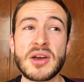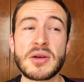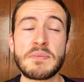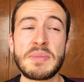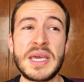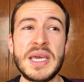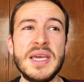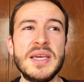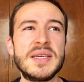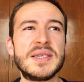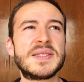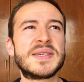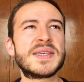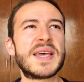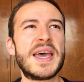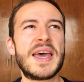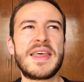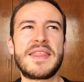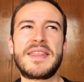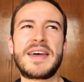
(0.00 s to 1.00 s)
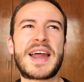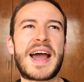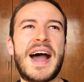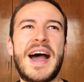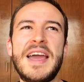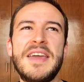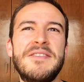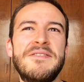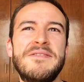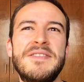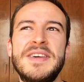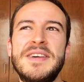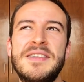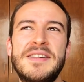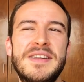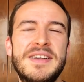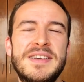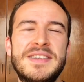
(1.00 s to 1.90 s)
piece that I feel